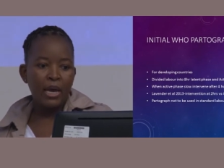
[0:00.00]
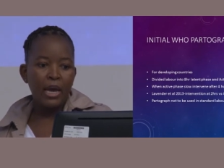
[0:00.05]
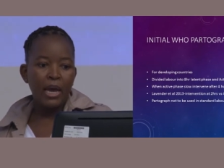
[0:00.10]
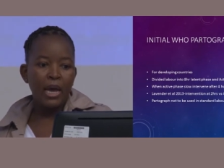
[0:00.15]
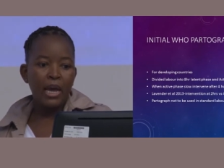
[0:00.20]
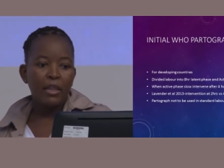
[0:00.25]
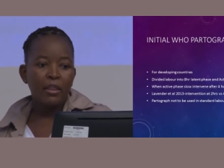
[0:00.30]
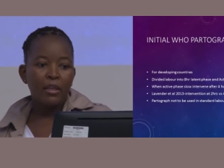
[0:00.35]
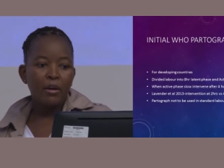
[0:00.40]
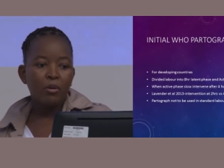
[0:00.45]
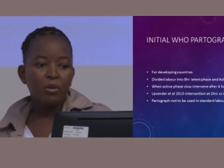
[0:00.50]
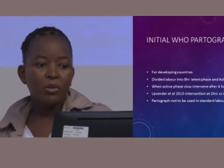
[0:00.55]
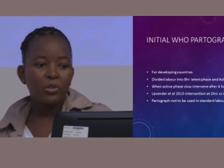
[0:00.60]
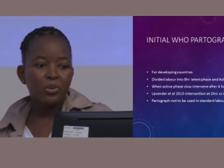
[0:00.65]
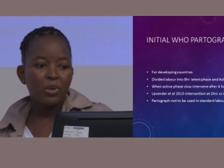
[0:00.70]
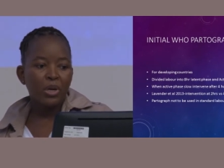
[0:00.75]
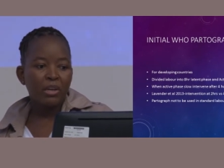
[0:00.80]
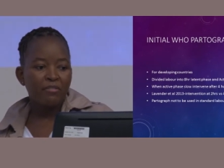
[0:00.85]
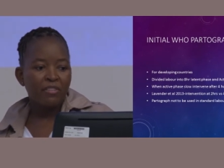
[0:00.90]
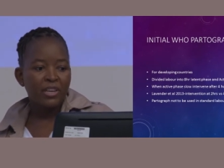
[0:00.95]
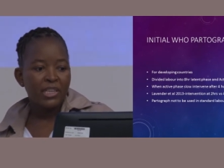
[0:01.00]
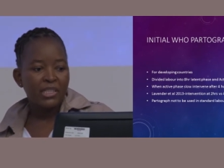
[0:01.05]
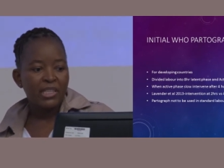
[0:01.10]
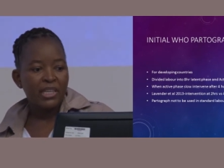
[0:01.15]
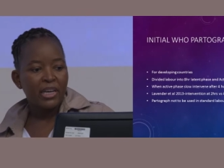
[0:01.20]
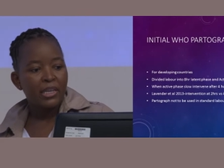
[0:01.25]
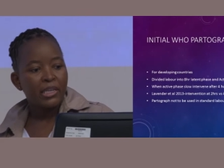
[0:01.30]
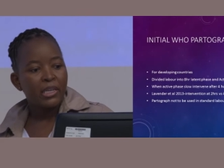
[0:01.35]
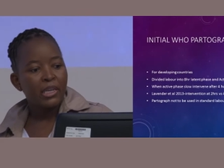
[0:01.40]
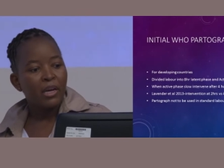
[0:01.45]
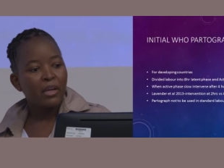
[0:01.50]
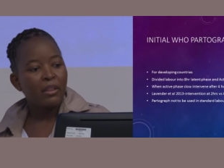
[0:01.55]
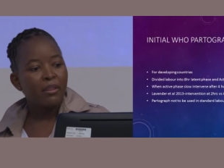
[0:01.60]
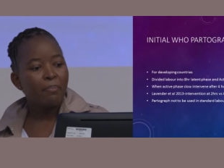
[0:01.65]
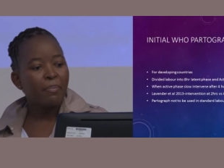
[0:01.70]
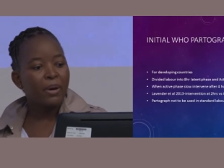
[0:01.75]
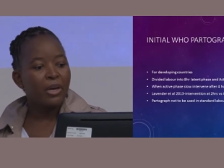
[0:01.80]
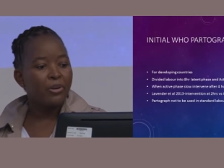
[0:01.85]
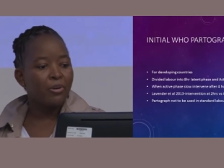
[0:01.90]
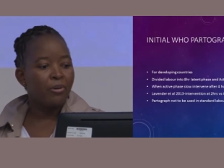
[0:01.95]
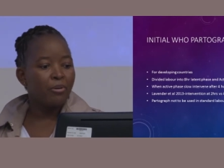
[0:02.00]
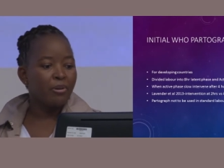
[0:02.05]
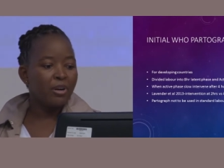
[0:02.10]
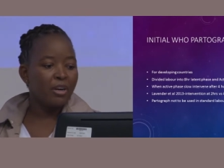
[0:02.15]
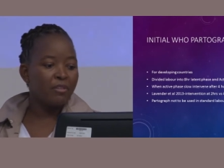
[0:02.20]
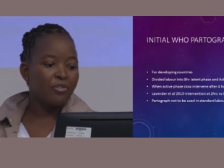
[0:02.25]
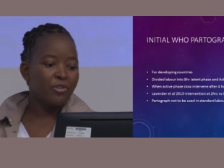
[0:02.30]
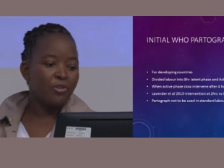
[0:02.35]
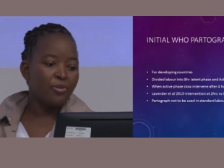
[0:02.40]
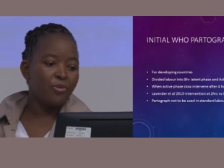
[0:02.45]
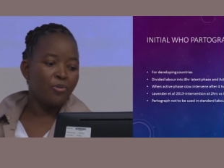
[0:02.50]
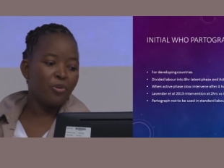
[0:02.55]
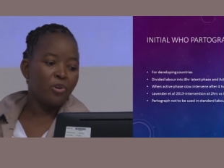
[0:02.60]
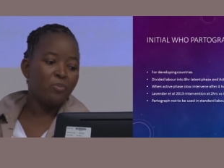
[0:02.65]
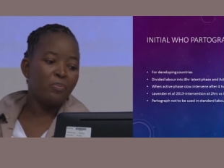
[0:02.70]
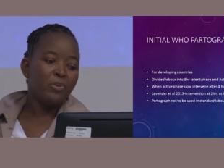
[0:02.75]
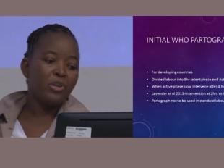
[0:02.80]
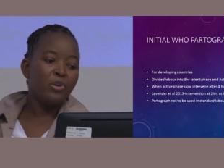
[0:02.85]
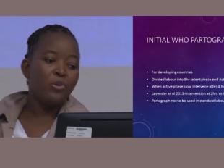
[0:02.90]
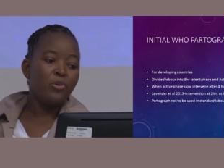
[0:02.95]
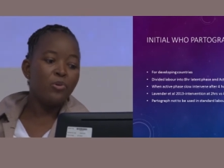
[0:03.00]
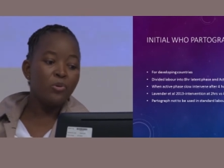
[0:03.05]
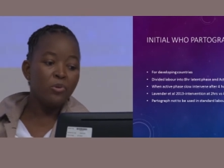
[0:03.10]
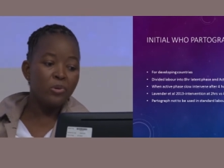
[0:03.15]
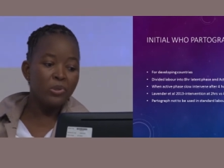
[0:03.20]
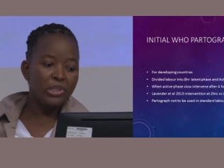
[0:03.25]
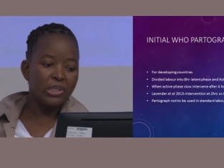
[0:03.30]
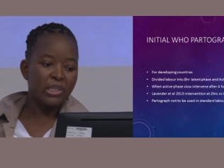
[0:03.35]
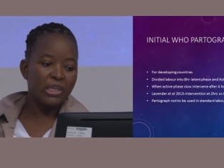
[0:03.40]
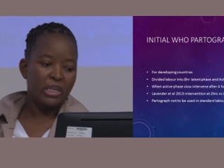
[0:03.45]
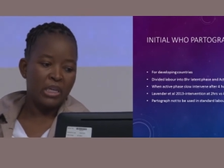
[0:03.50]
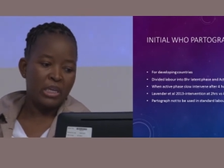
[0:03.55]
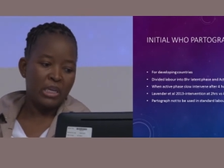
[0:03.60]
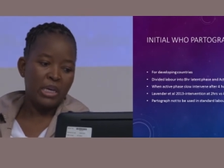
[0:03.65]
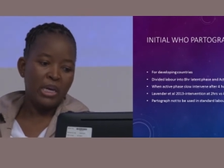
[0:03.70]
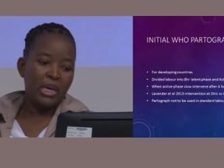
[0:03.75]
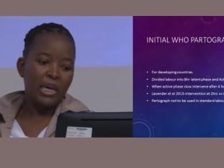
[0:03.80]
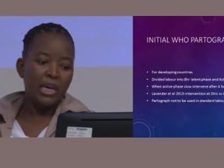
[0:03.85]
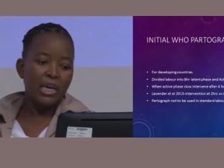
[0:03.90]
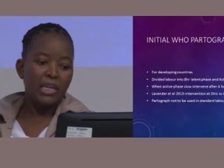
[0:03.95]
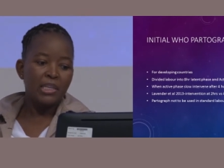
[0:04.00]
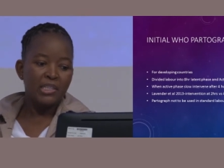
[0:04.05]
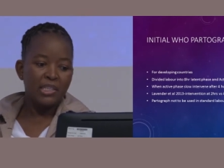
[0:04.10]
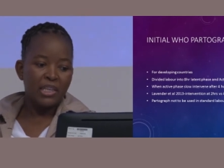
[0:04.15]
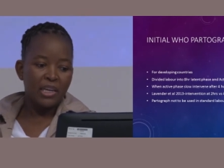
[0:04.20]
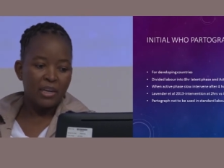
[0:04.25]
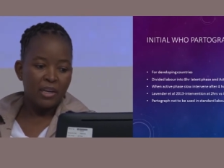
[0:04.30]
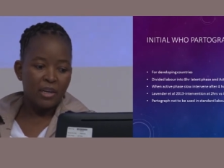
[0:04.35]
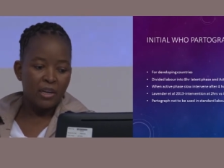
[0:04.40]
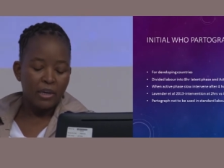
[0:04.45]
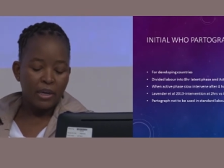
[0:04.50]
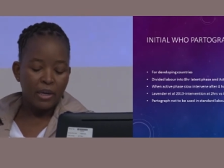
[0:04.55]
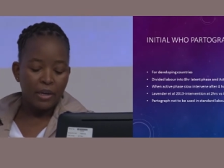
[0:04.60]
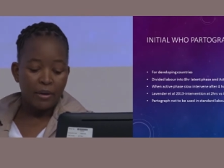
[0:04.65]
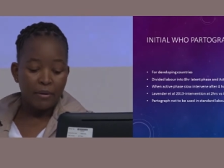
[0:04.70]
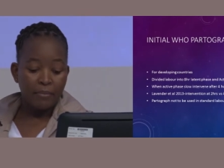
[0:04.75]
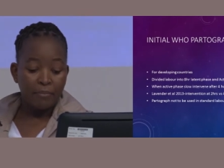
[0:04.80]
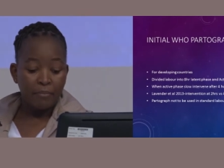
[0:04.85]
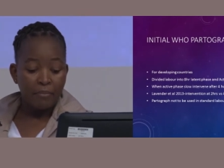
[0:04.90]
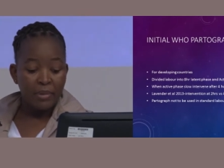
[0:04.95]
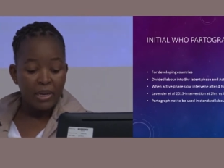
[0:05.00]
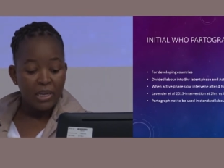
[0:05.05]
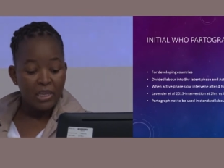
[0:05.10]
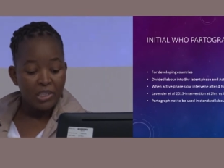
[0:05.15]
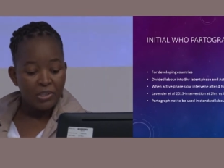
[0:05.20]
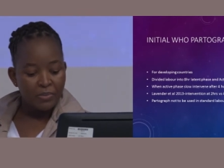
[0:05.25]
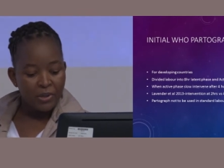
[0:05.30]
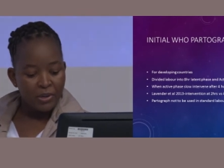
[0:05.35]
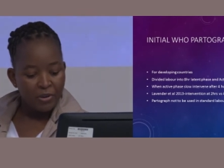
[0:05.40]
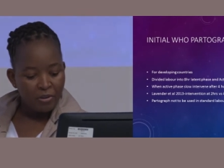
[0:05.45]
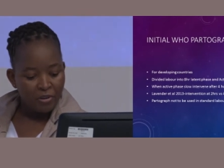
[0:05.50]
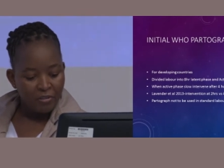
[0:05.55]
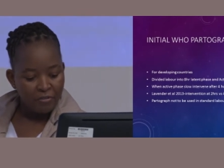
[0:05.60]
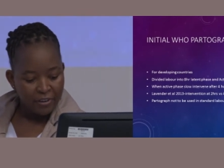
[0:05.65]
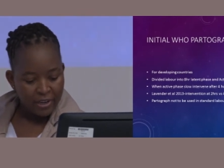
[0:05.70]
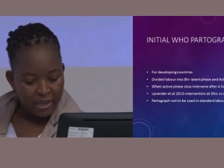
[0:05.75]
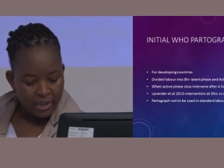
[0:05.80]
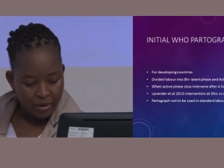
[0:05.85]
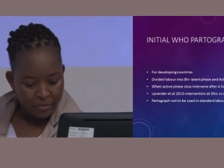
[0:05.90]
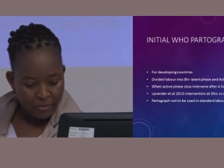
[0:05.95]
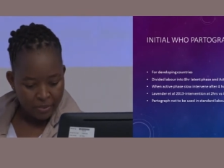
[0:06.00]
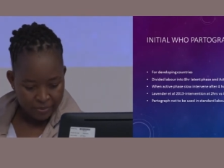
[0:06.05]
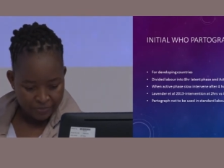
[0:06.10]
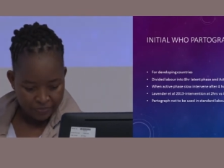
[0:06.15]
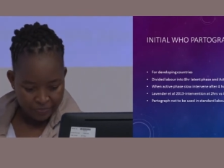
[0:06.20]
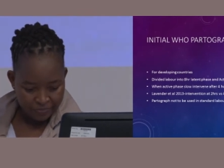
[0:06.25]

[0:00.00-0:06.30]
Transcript: And they also advised that uh, the partograph should not be used in standard uh, management of labor.